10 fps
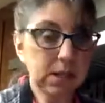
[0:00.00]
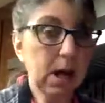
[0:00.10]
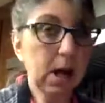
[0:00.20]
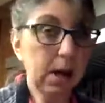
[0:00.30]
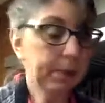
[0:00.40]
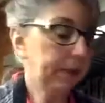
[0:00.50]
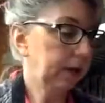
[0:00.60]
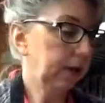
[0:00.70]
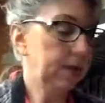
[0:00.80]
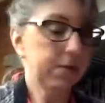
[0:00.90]
top
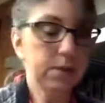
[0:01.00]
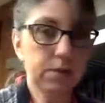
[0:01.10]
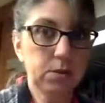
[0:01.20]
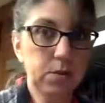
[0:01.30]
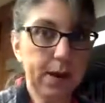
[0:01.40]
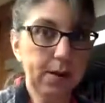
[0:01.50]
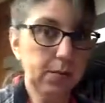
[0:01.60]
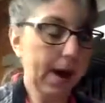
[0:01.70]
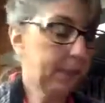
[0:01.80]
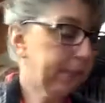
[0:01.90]
of the saran
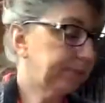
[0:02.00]
wrap.